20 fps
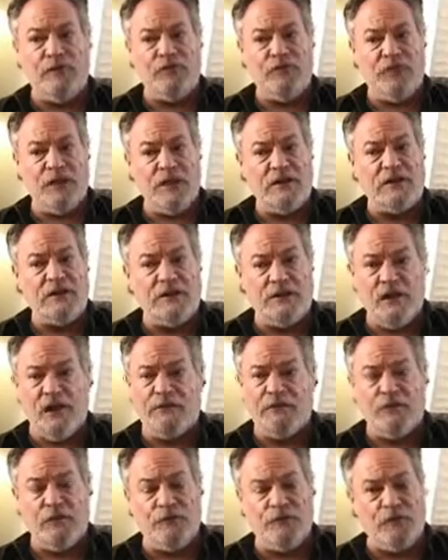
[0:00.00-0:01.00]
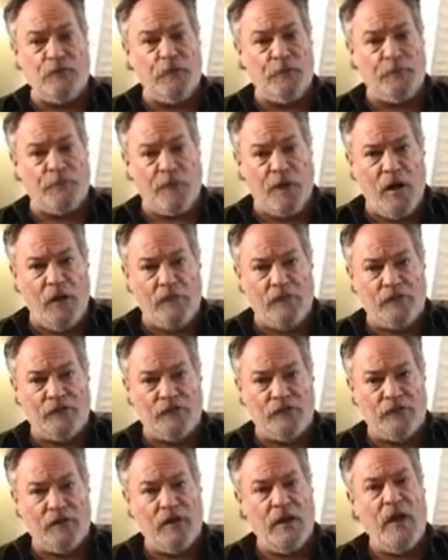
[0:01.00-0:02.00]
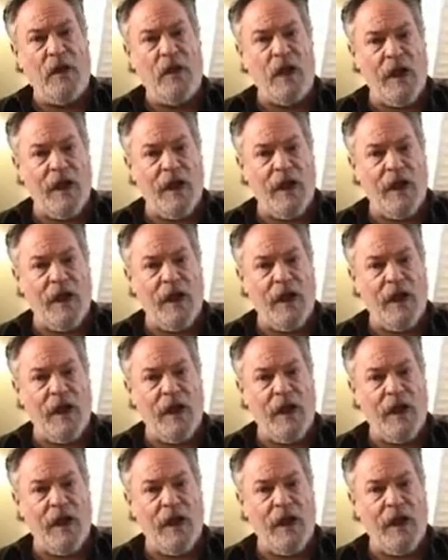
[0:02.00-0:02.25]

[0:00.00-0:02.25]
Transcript: because they did not fulfill a promise